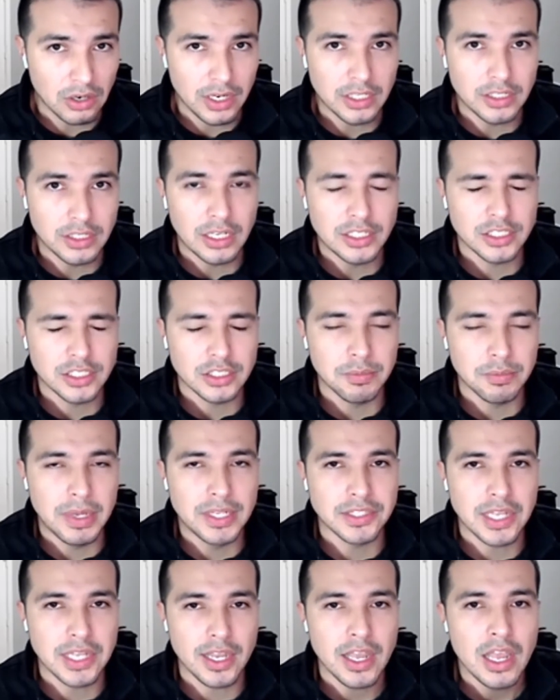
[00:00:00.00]
It just means
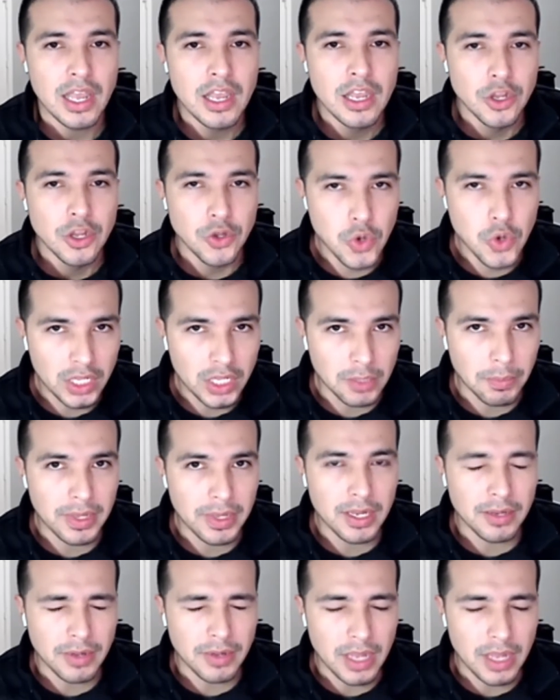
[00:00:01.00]
that you have to
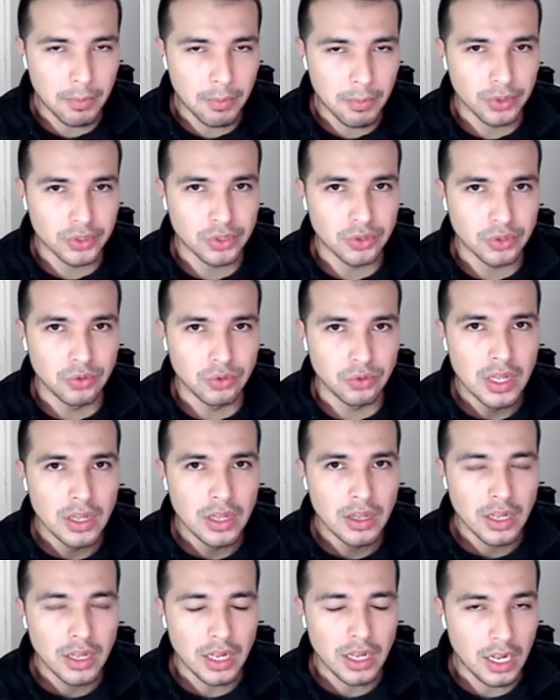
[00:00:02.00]
be able to
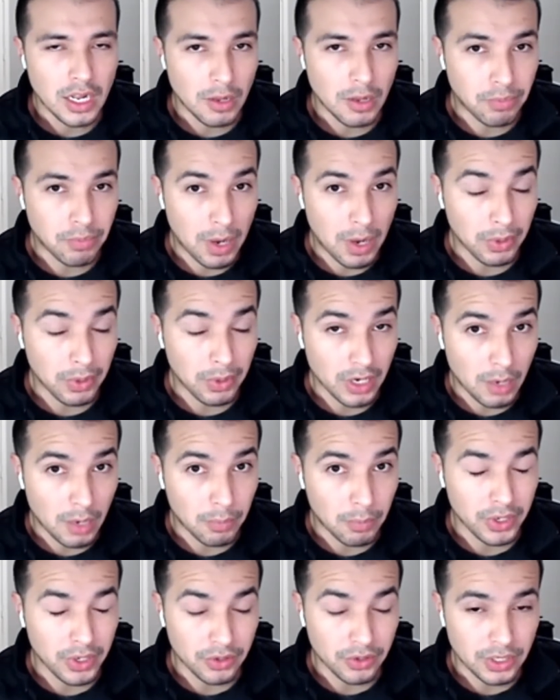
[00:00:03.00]
properly
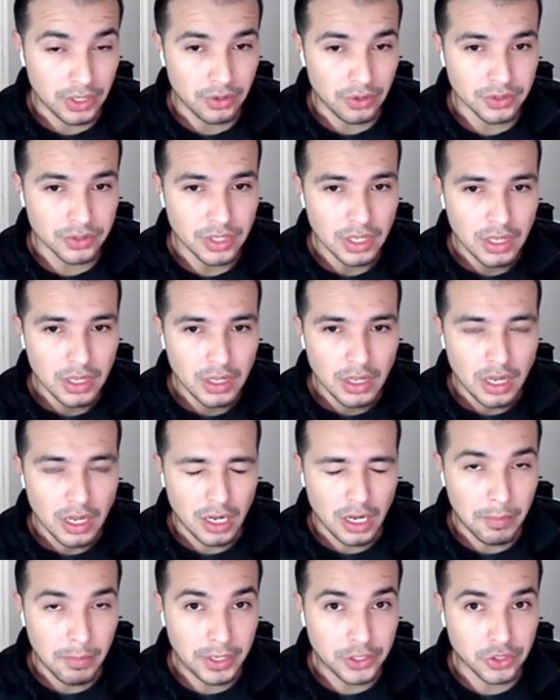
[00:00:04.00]
operate your deals,
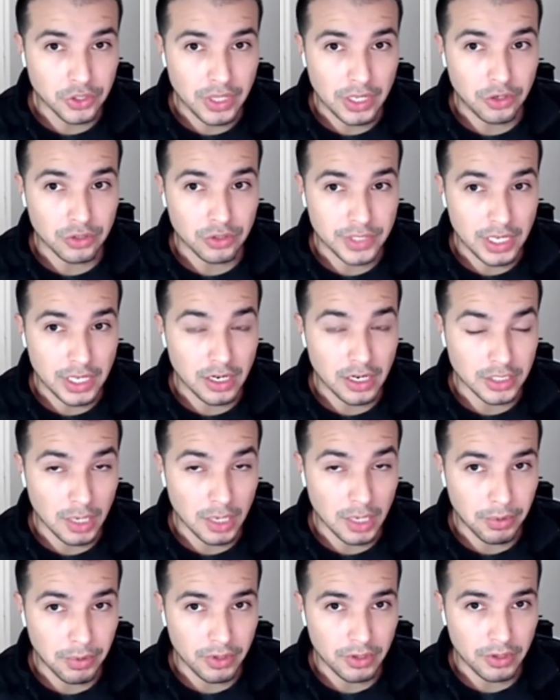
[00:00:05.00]
make sure that you're staying on top
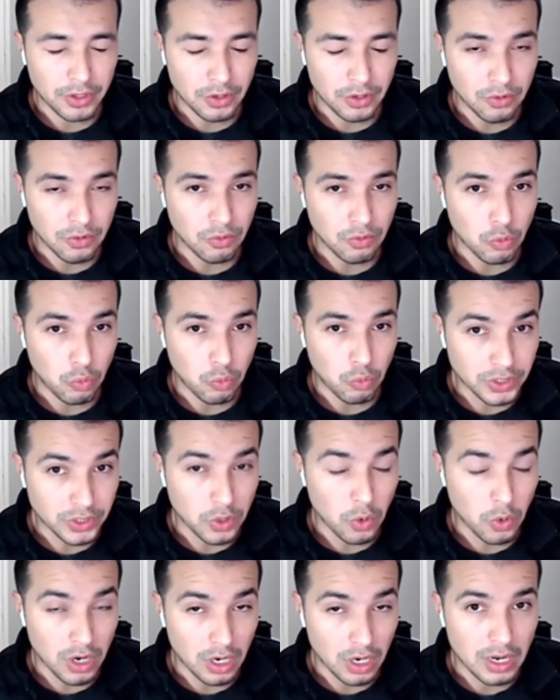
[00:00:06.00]
of what's going
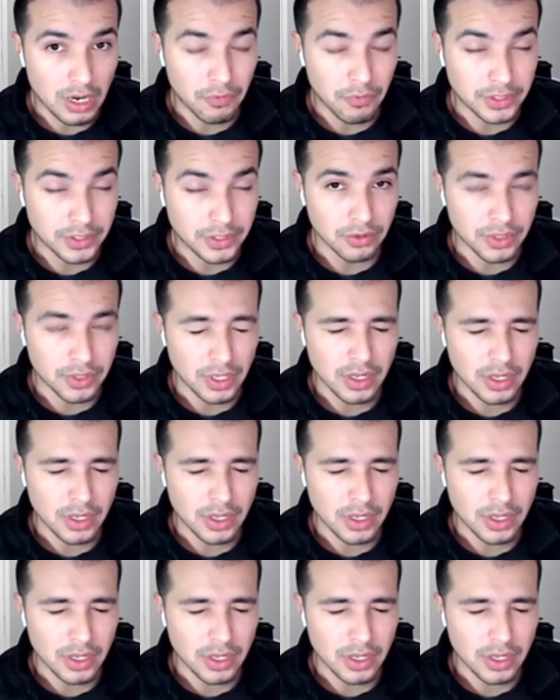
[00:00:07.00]
on every single day,